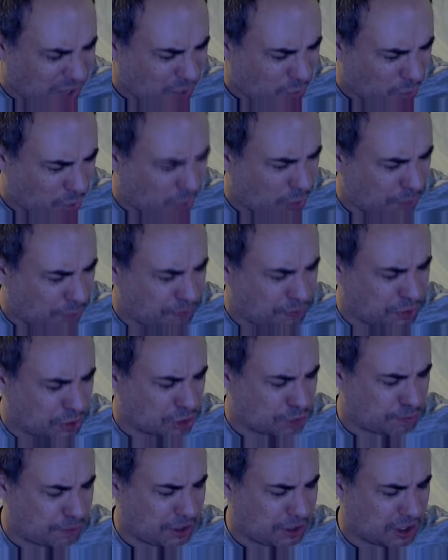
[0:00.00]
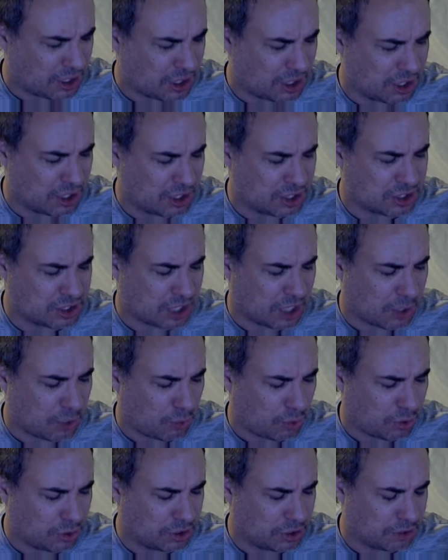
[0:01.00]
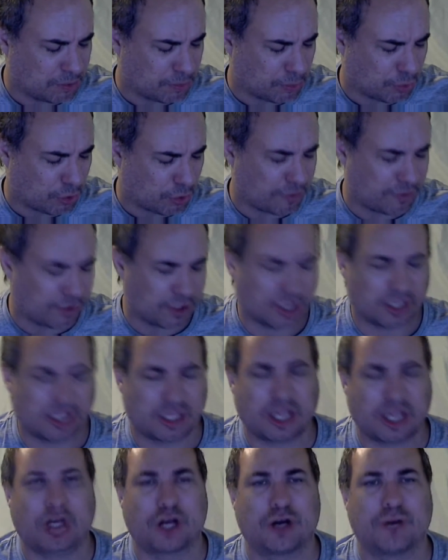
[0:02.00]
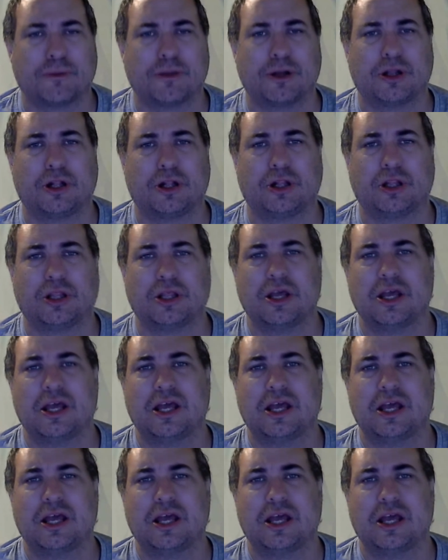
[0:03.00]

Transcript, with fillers: won't just because I wanted more of the caramel